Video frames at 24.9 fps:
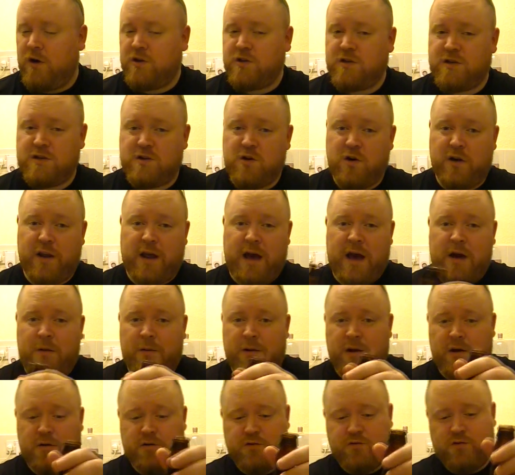I just got that
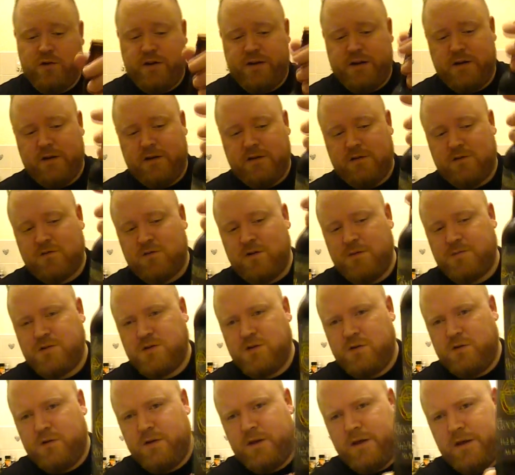when I was reading the
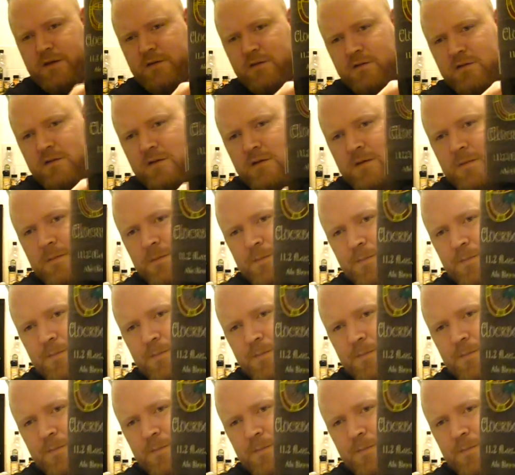description on this.